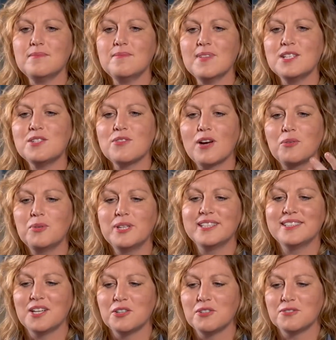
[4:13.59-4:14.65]
so I
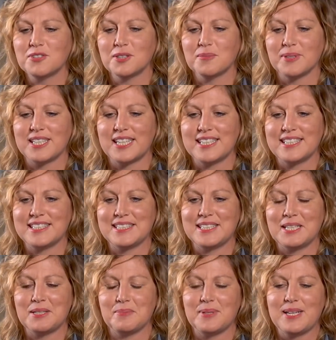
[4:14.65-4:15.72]
went over, but I ended
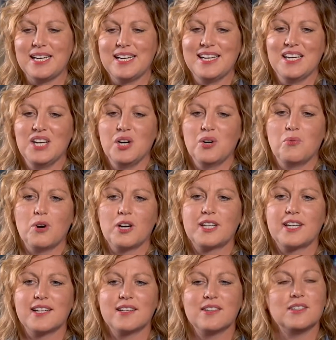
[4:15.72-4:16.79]
up
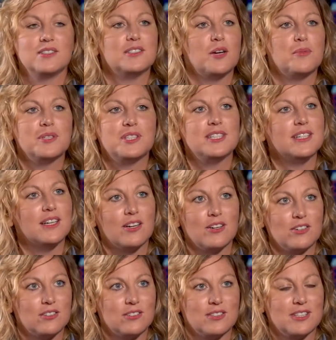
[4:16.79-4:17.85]
working on
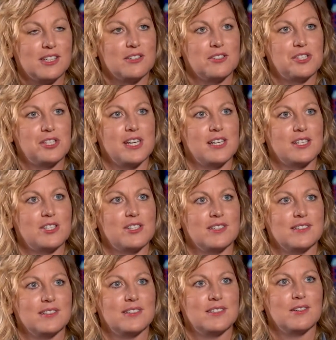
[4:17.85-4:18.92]
WTO
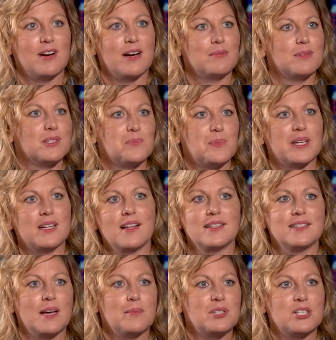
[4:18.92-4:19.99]
negotiations. So I spent a lot of
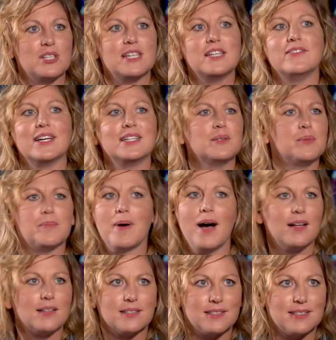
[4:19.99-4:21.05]
time in Geneva. I ended up in
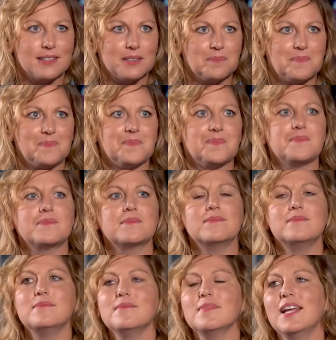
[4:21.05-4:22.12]
policy.
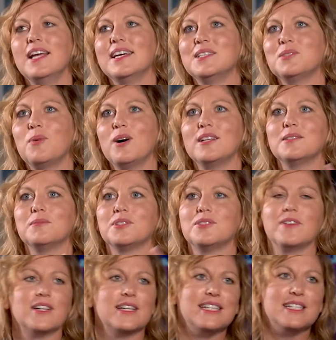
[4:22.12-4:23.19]
And while it was
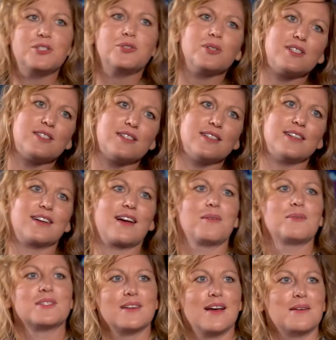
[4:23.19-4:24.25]
very interesting, I
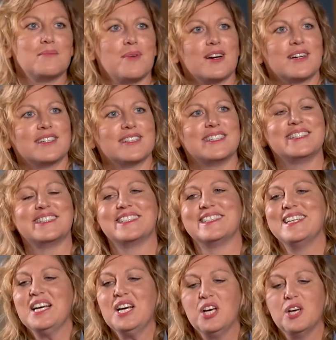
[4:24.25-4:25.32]
was not marketing, and
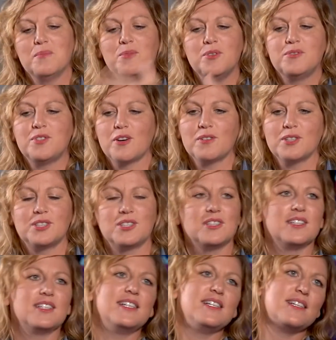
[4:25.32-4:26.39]
moved over to
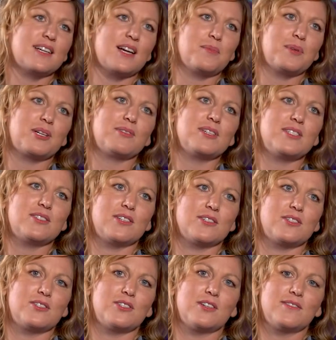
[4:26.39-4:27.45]
the Economic Research
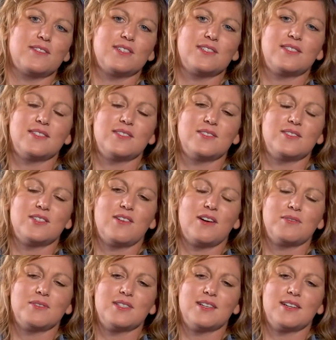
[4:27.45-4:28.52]
Service. And so I
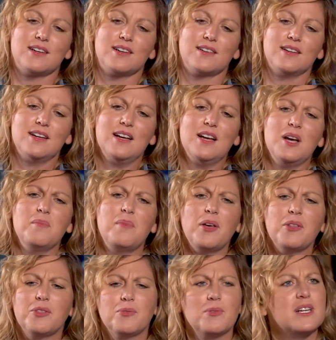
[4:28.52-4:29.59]
was there
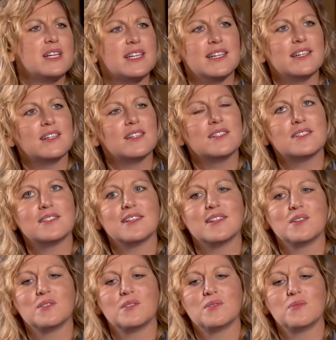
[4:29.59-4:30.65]
about 3 years,
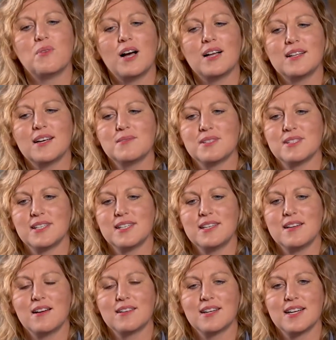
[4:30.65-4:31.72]
and while I was at
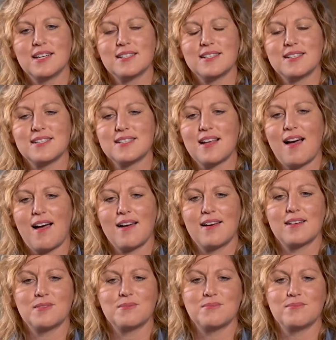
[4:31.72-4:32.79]
ERS,
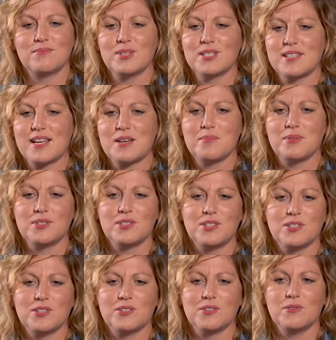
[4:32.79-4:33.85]
I was able
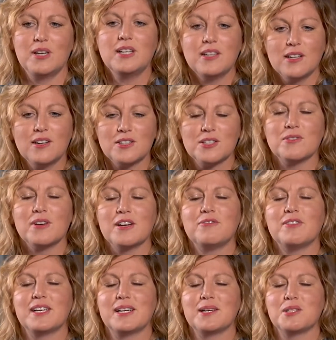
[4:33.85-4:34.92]
to, and also
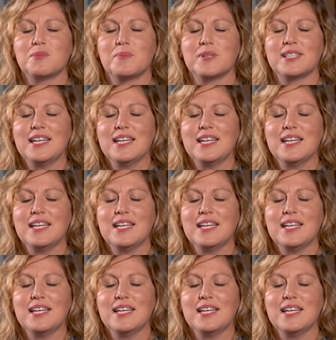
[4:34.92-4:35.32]
FAS, but